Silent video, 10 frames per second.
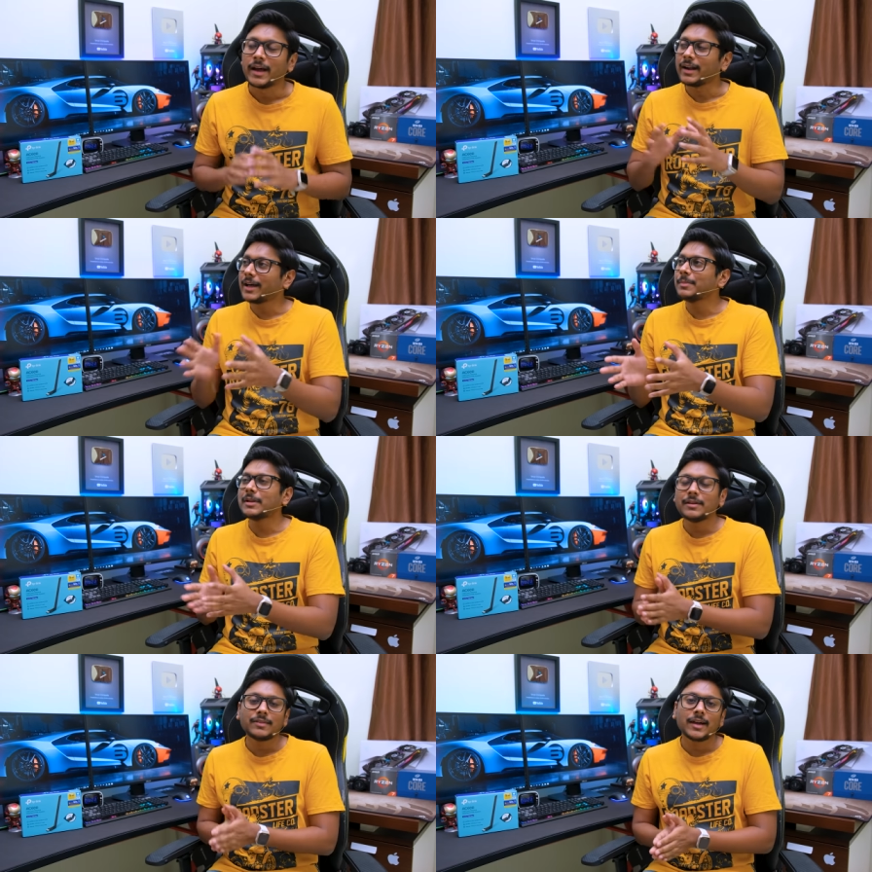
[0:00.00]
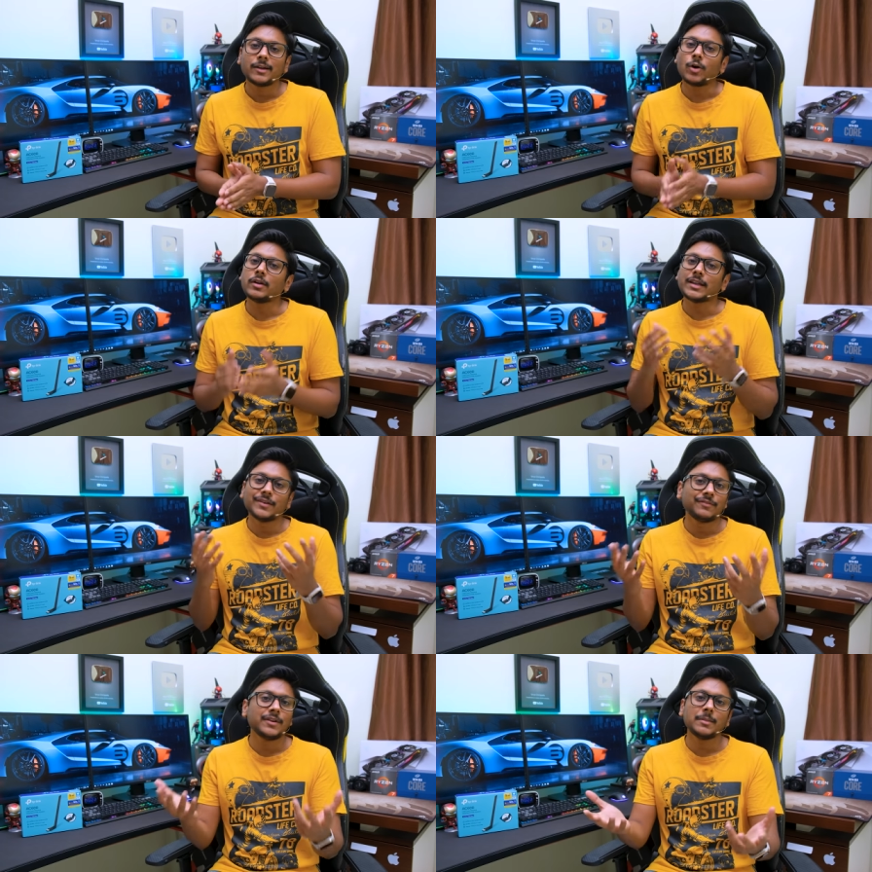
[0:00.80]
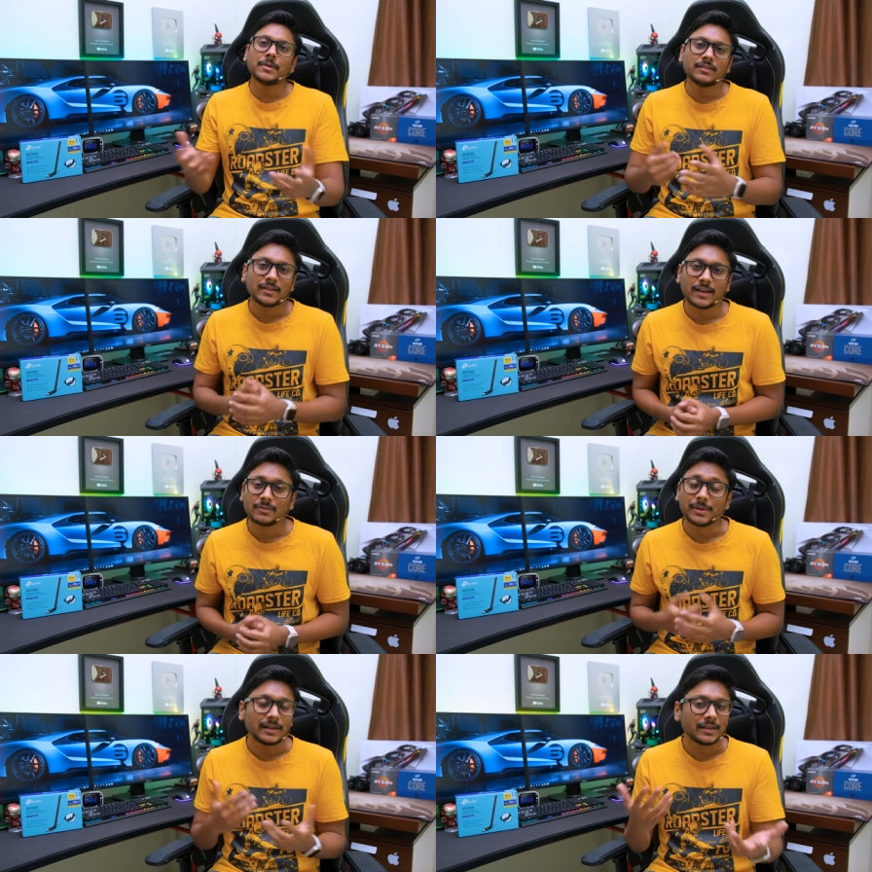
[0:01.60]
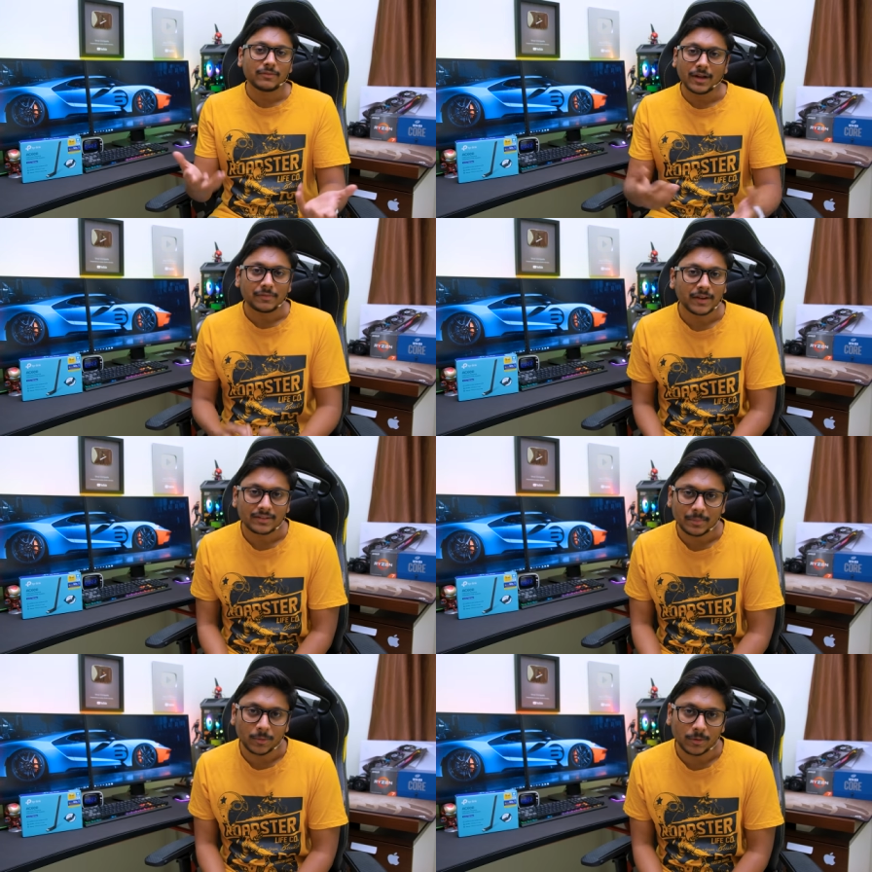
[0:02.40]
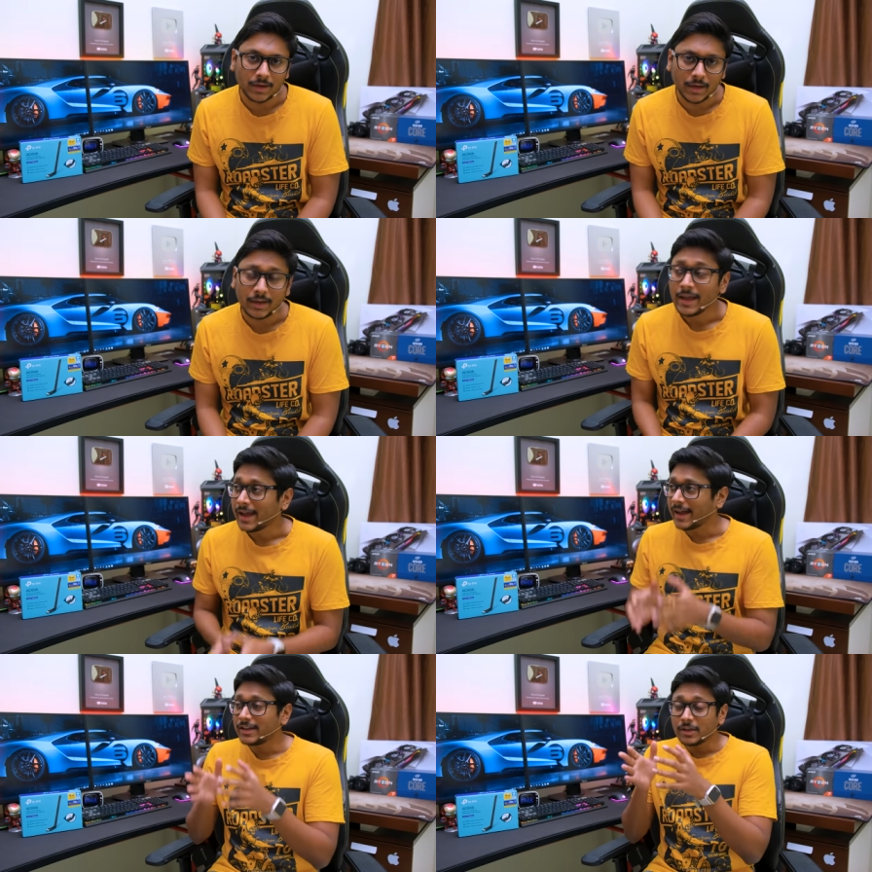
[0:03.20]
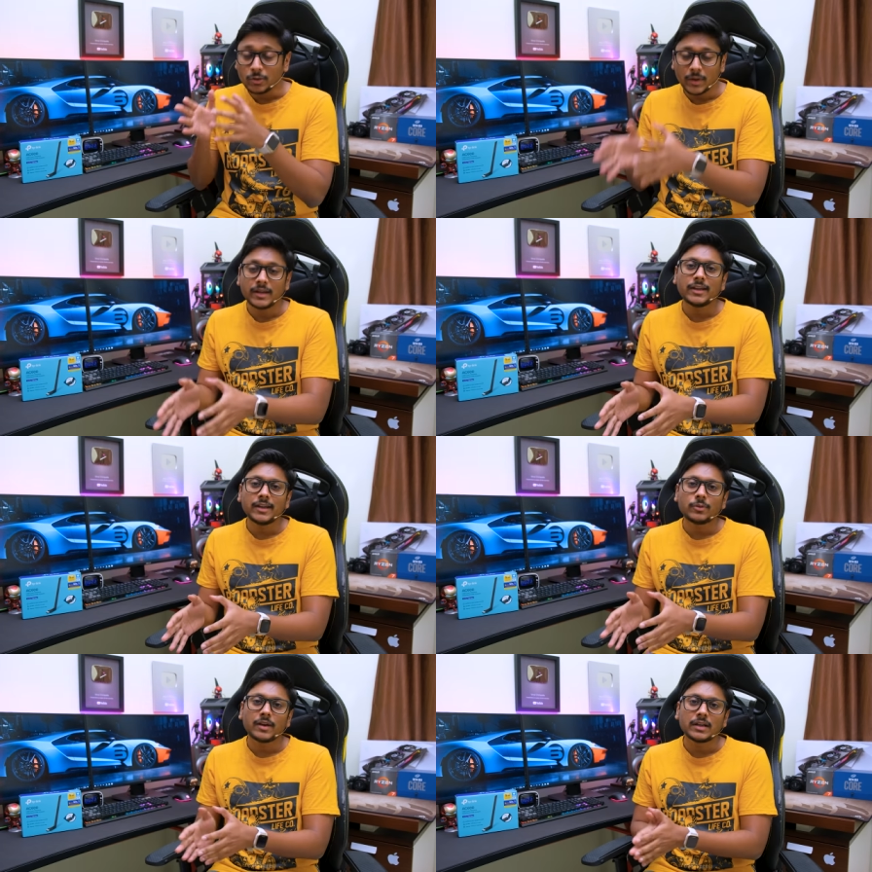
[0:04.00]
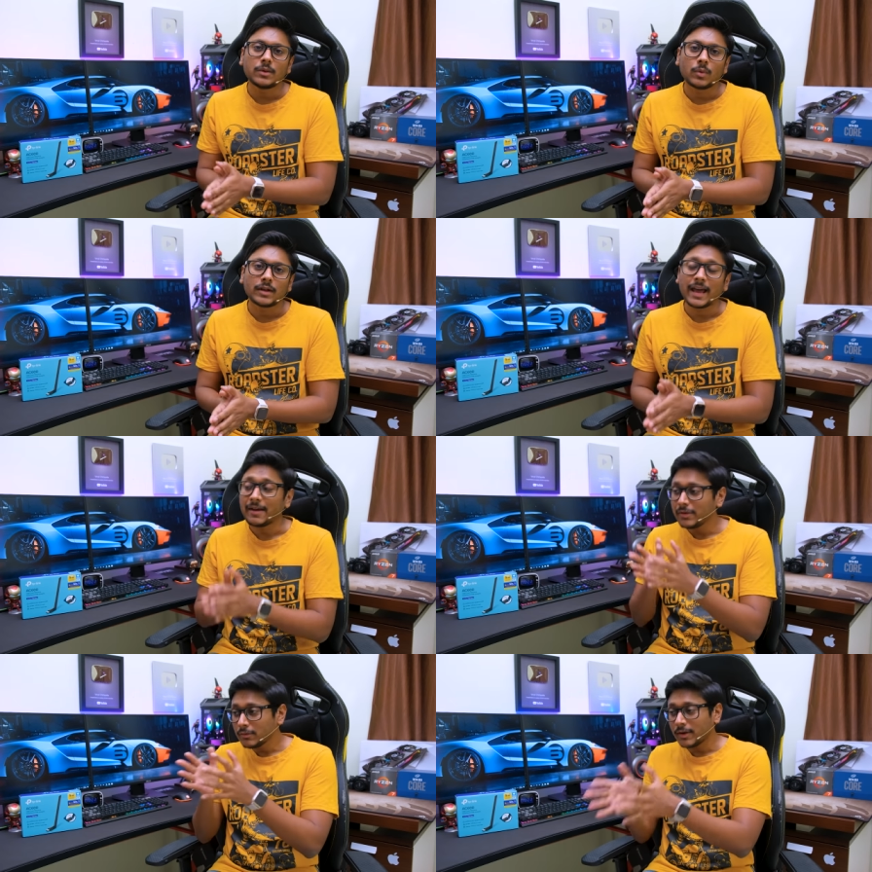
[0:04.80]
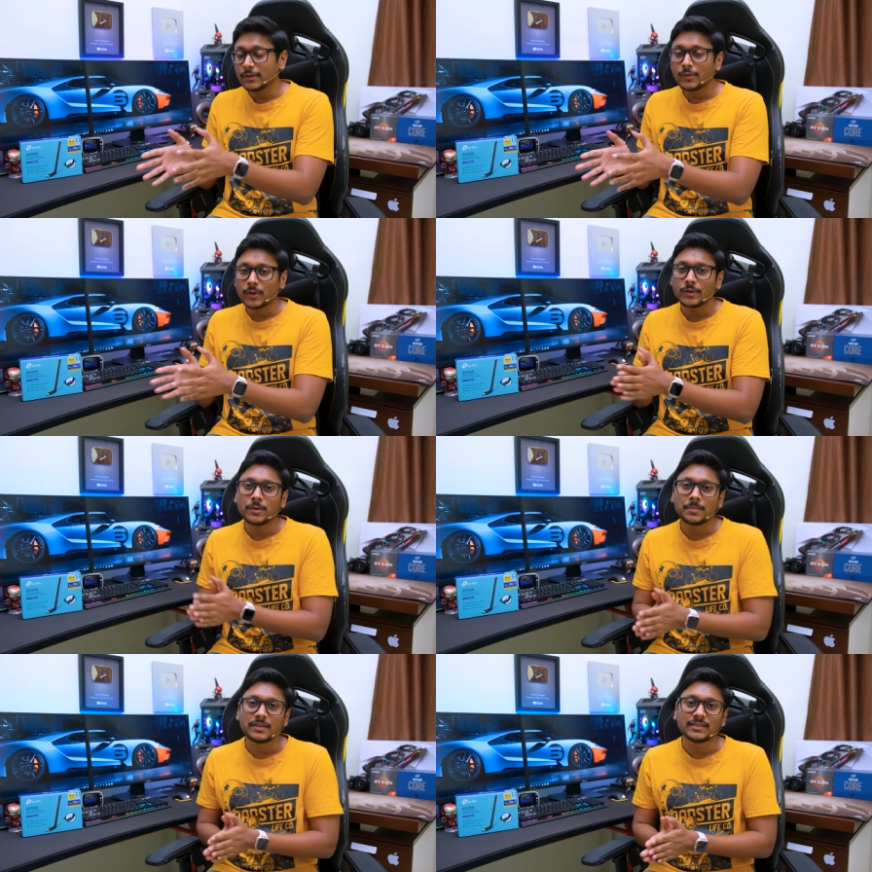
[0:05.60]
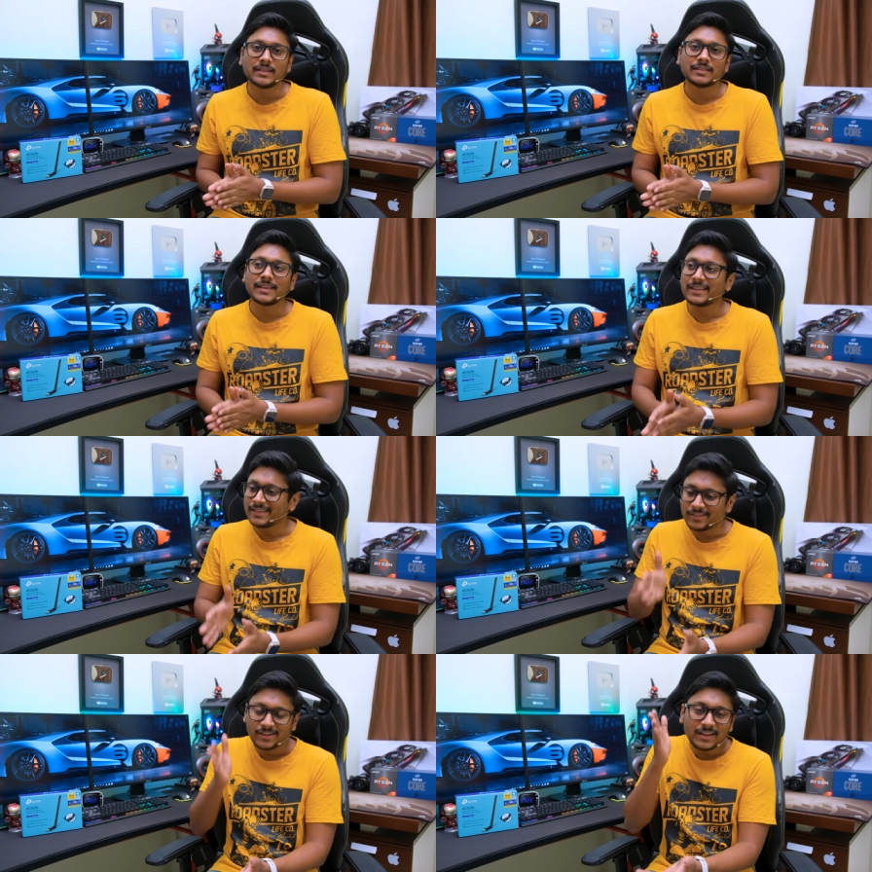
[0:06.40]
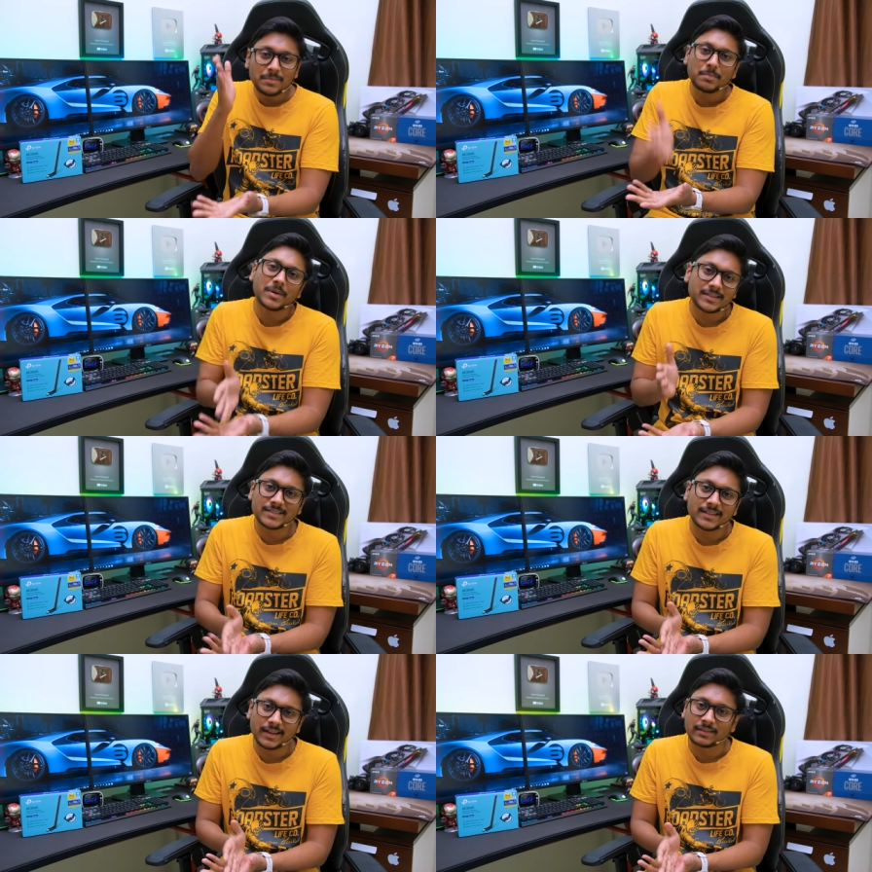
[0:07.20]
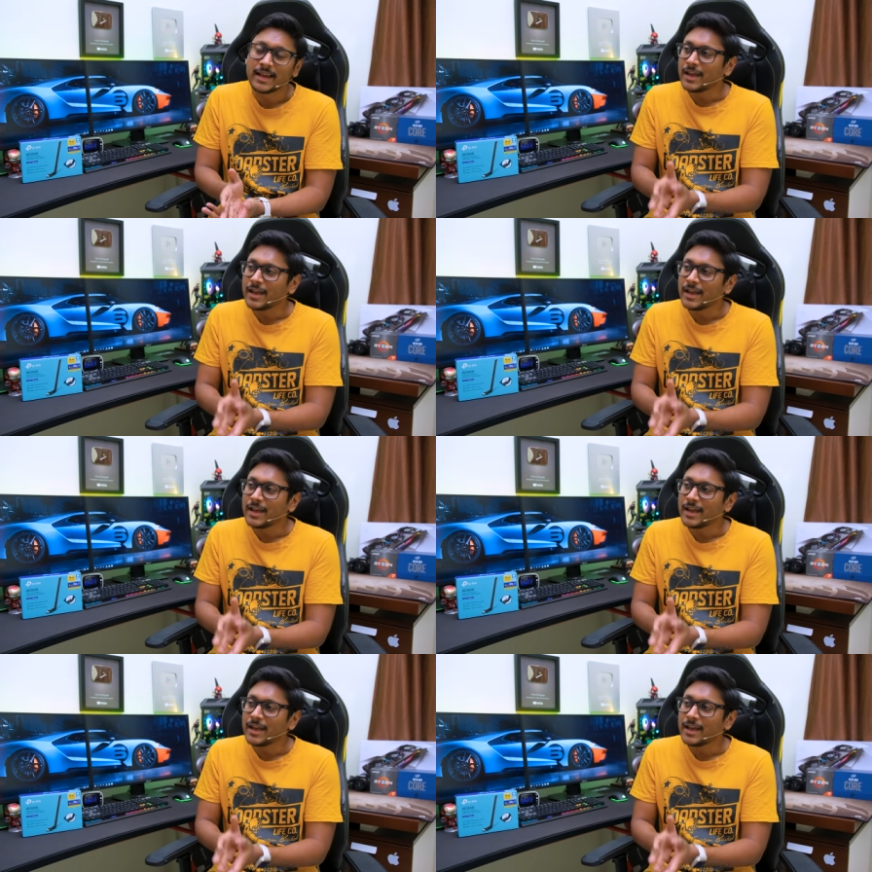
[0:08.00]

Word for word: and I believe that not every PC has built-in Wi-Fi support right and in 2021 having Wi-Fi on your PC is like literally must guys.